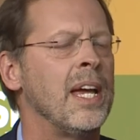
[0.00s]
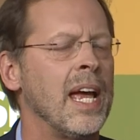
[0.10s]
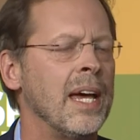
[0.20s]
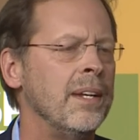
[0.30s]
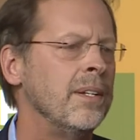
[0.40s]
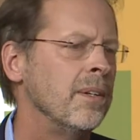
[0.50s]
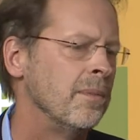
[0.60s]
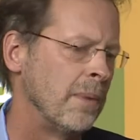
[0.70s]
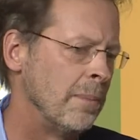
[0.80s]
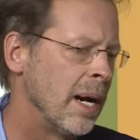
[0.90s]
And
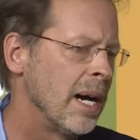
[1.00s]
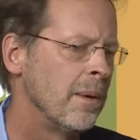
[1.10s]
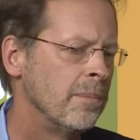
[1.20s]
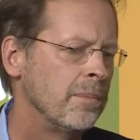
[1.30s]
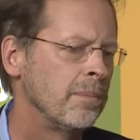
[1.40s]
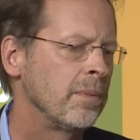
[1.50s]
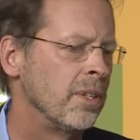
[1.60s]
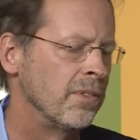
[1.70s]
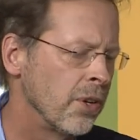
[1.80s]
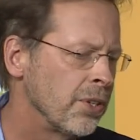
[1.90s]
my mom,
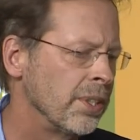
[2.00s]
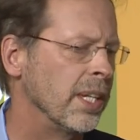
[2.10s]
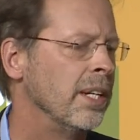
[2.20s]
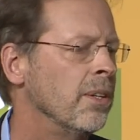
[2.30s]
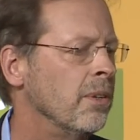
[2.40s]
conversely,